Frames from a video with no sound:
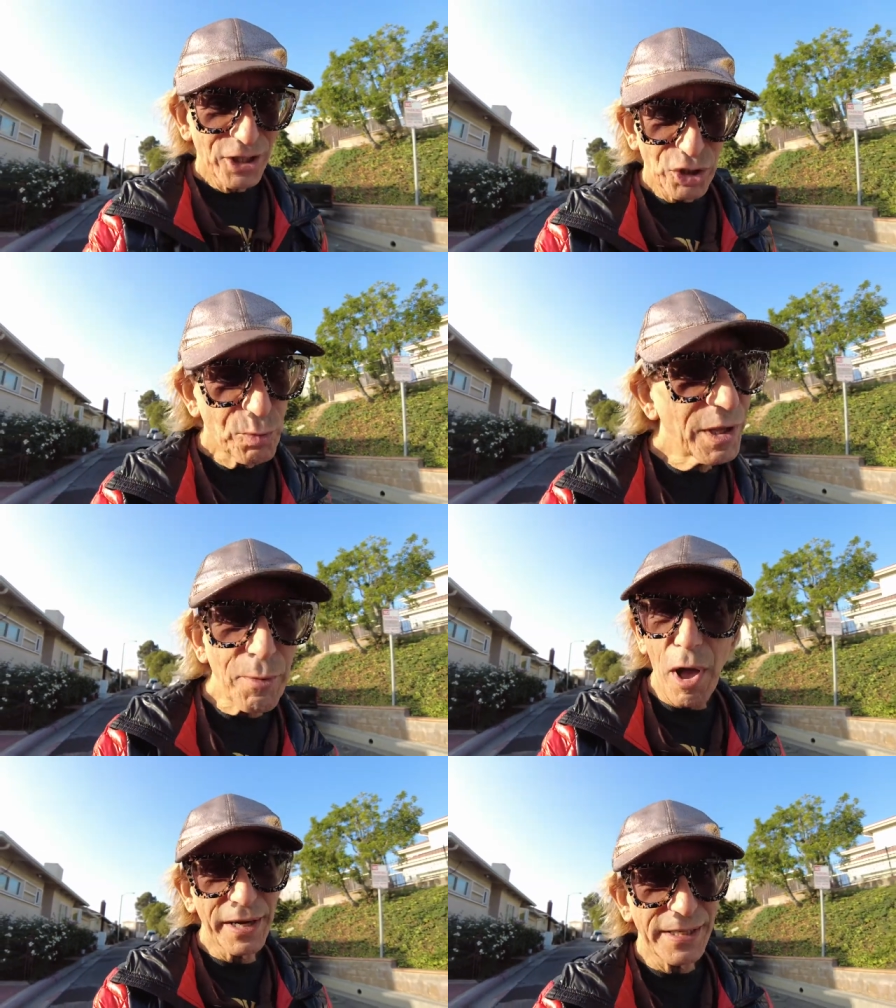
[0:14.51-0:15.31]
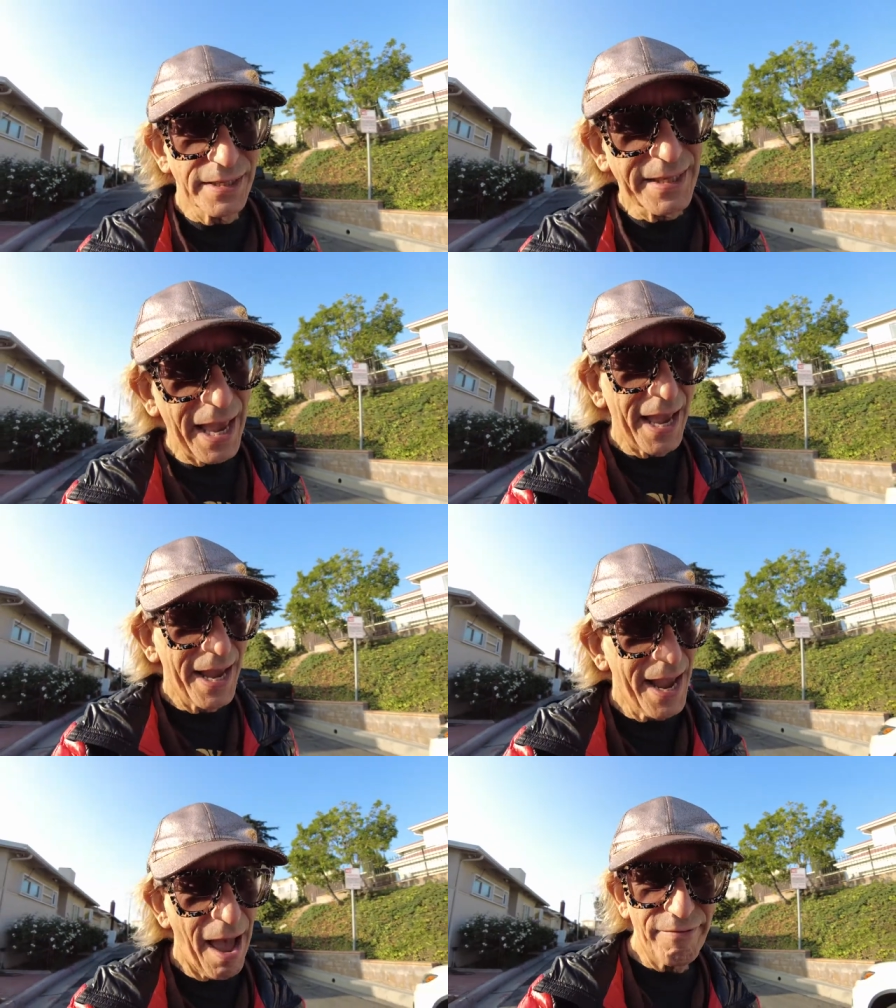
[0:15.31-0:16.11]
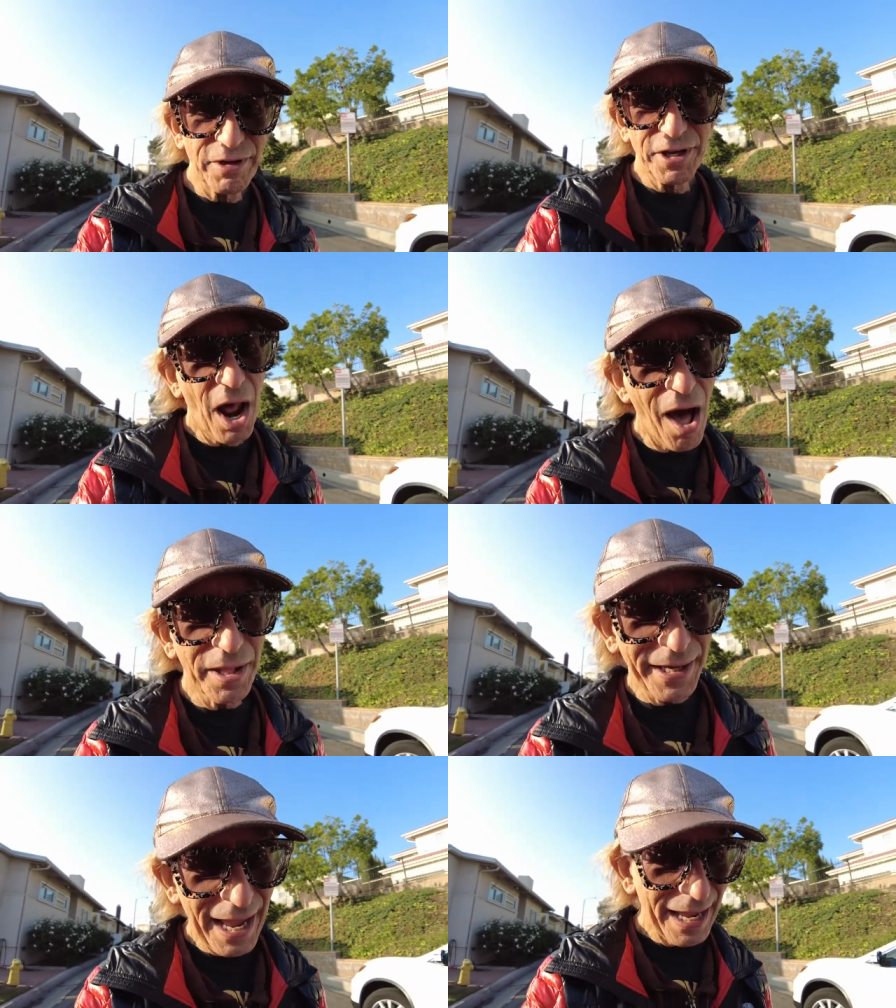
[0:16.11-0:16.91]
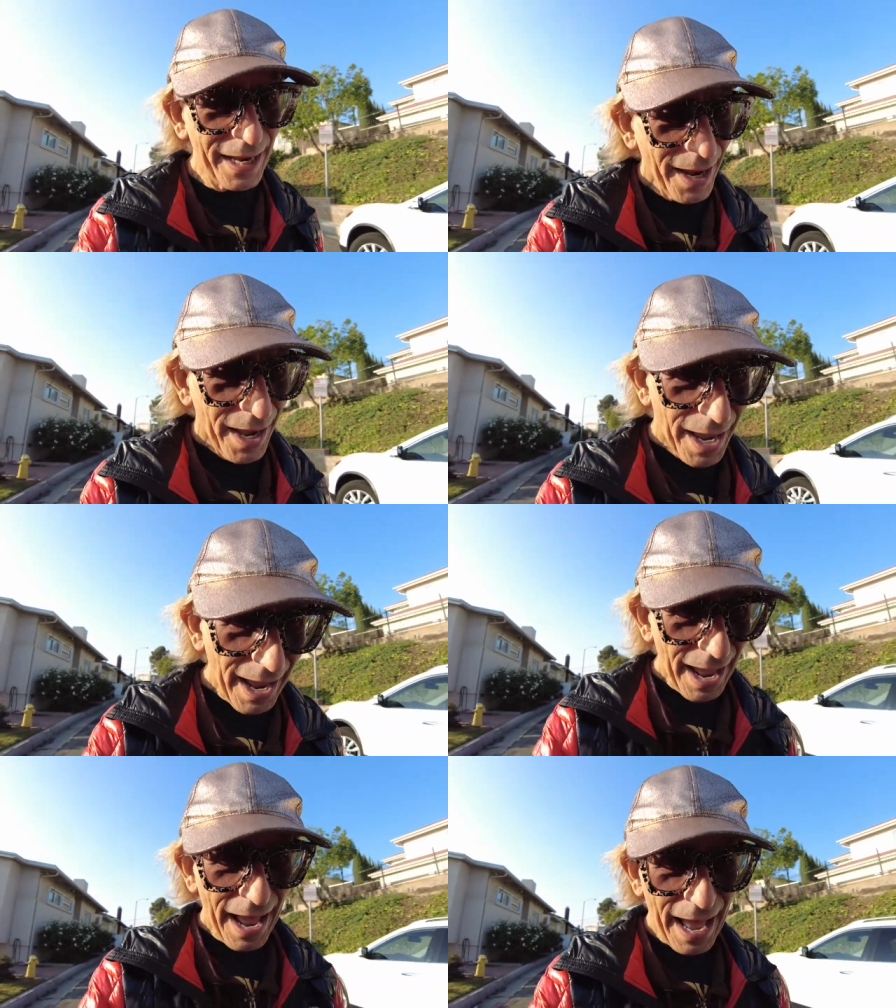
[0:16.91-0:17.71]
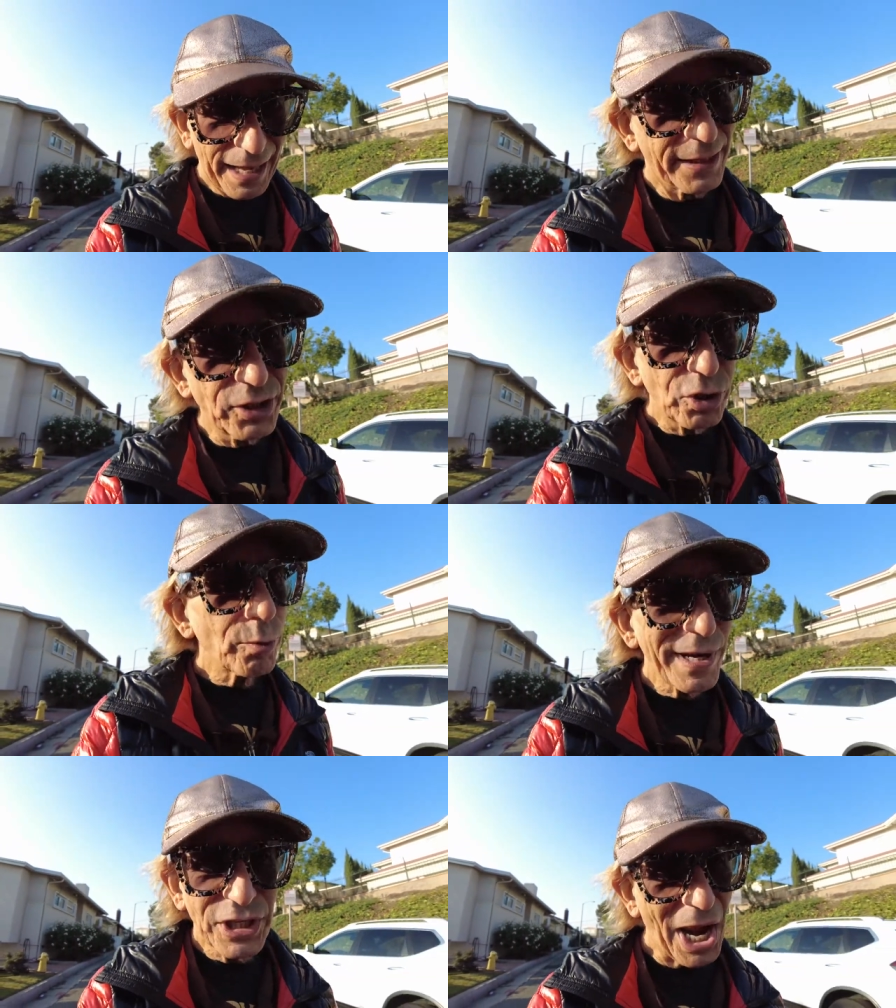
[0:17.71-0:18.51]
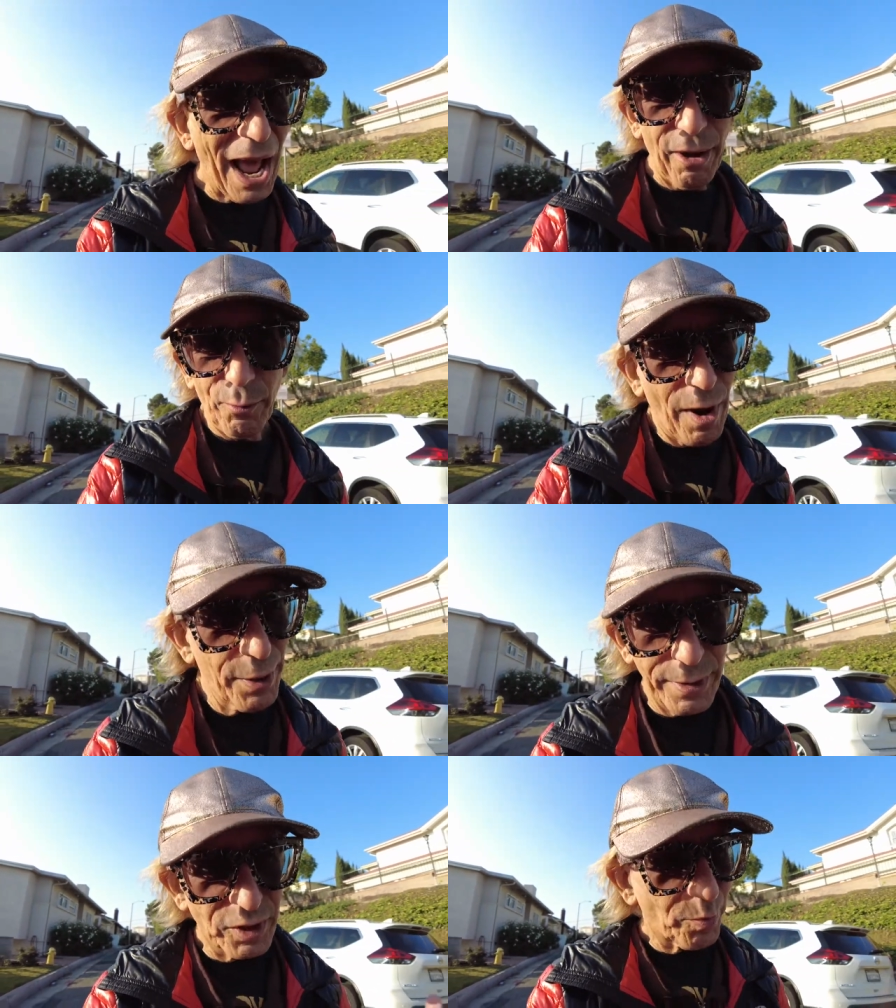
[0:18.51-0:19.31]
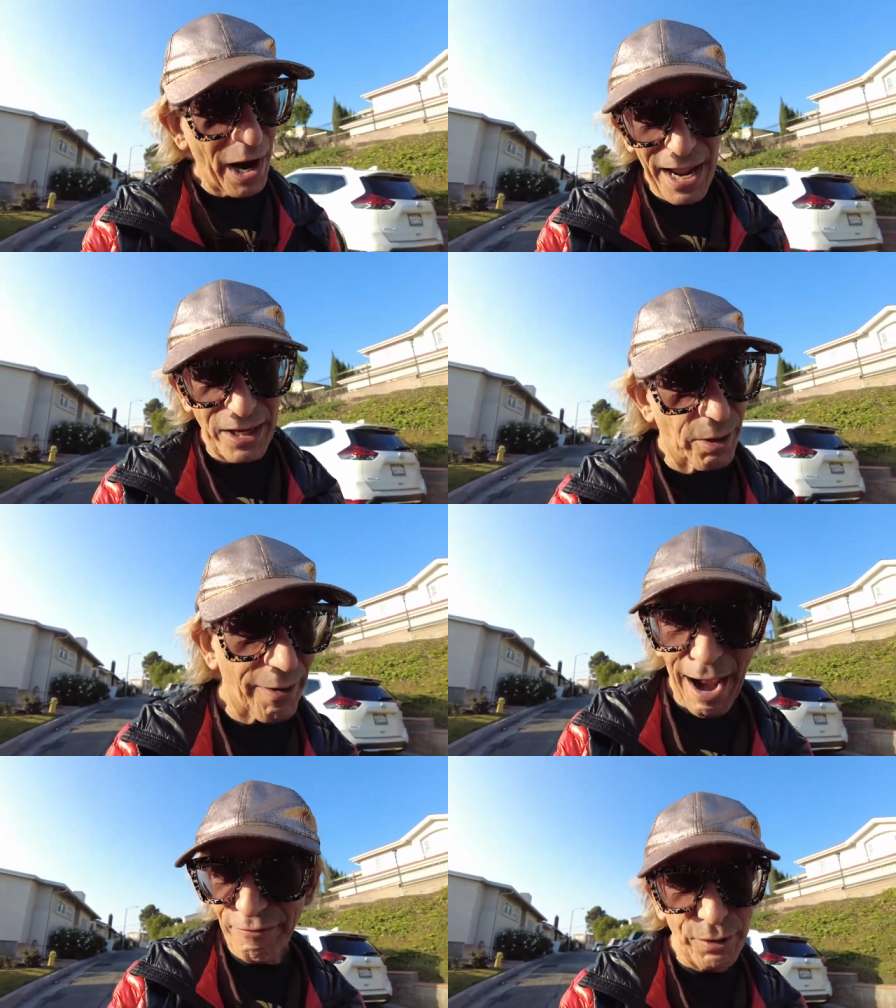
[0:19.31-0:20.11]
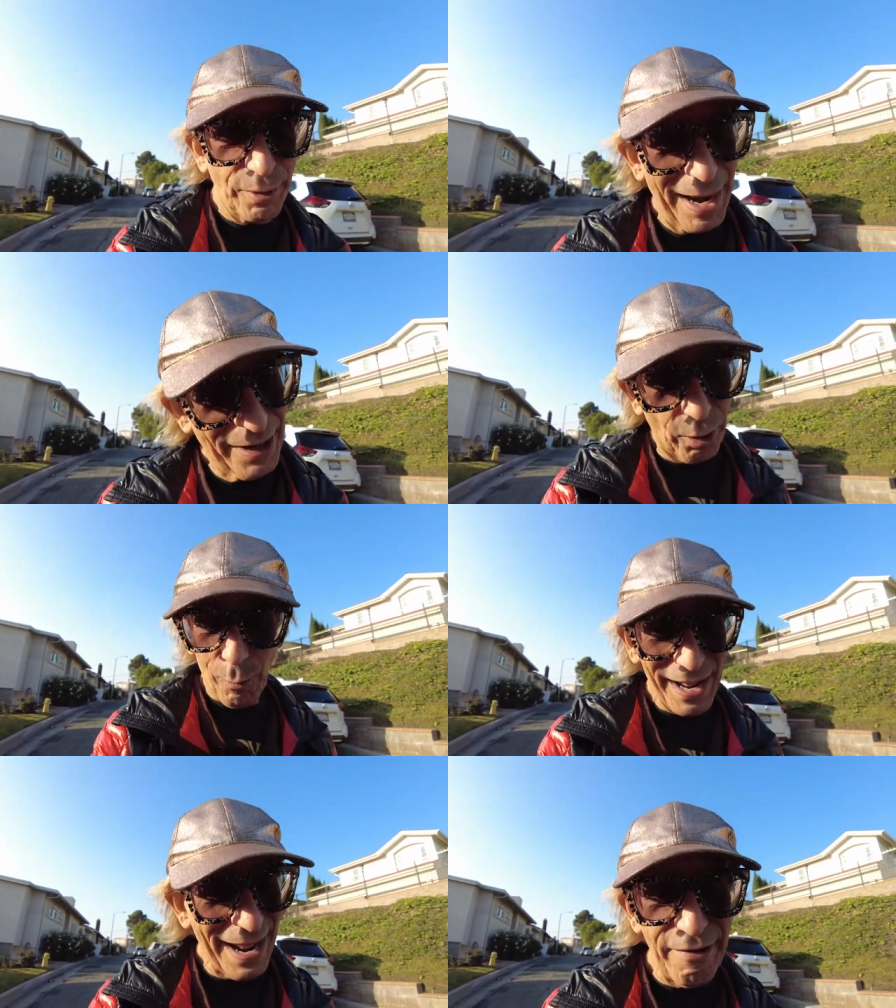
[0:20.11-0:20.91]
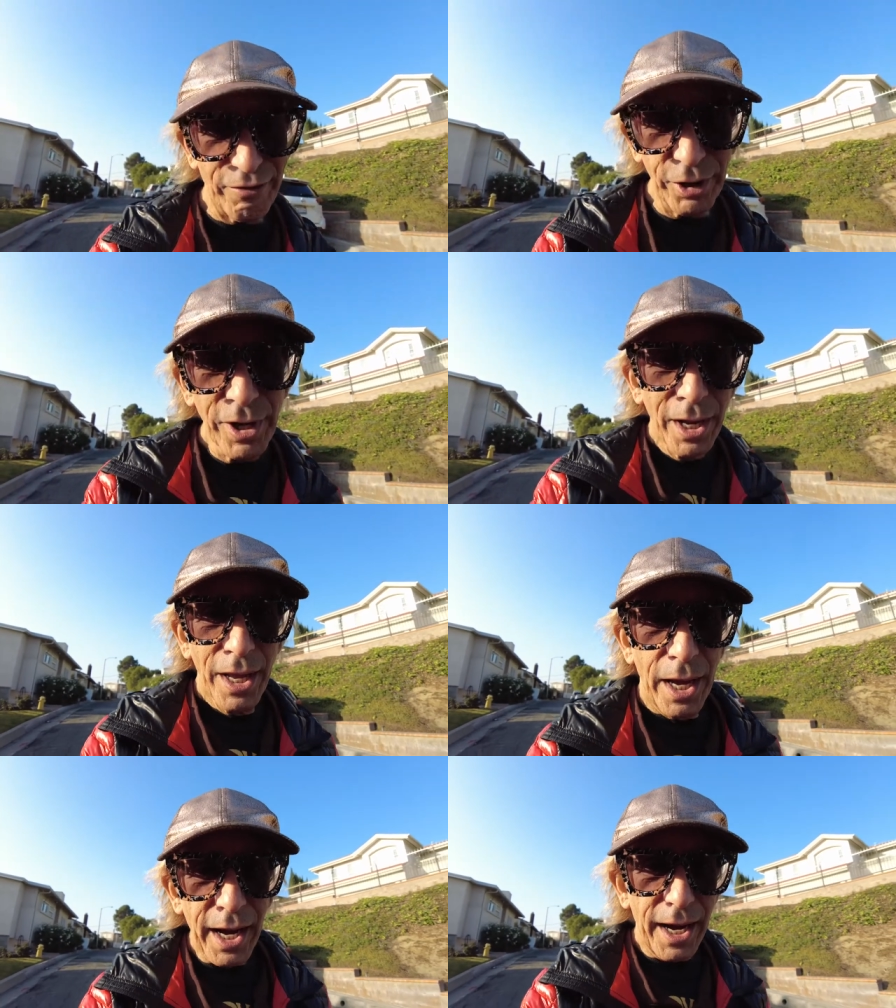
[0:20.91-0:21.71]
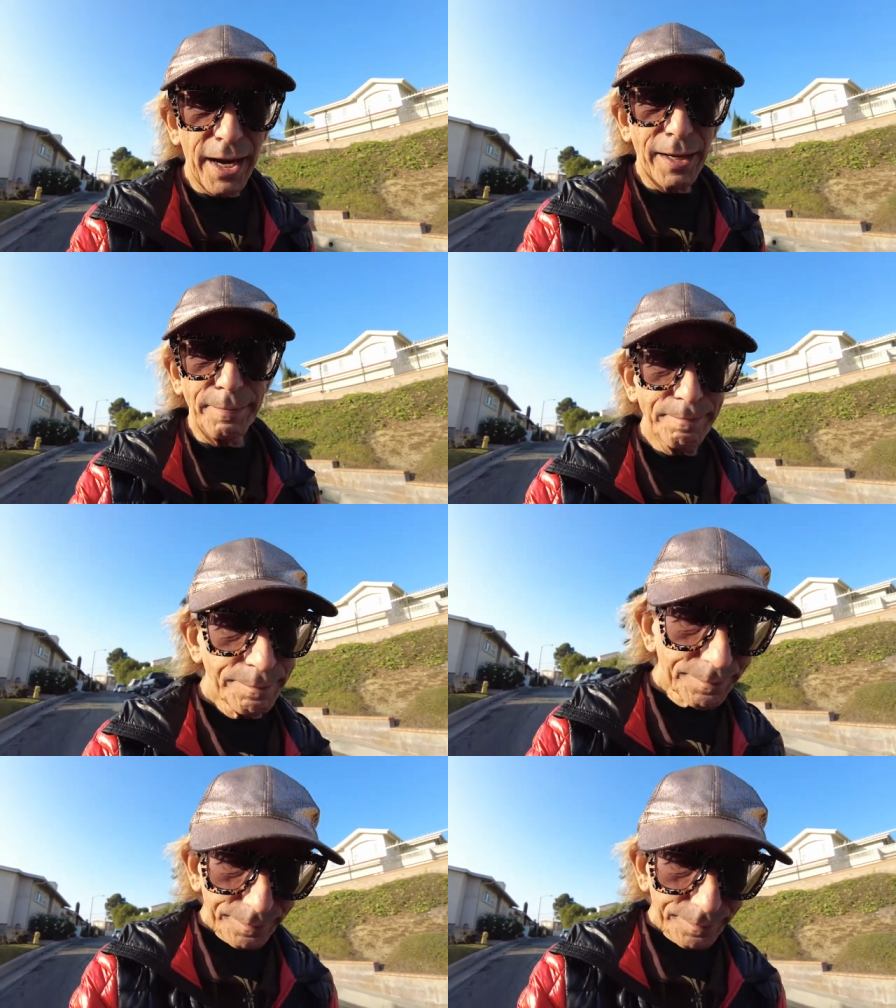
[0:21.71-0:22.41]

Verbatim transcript: Just really wanted to say have a good holiday and do reach out, whether it's break or after break or whenever. Um,